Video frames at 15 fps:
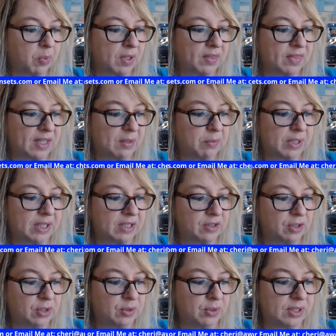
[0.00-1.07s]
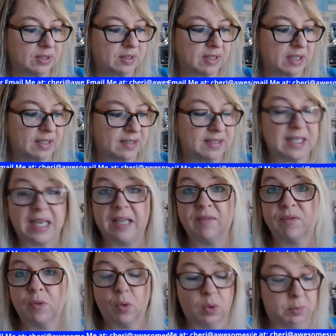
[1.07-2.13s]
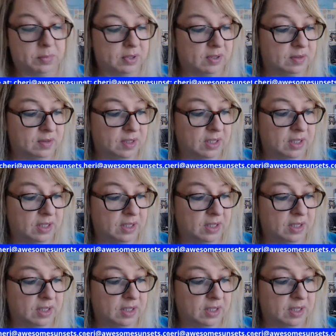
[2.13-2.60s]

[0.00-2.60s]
one thing we can do is stay informed,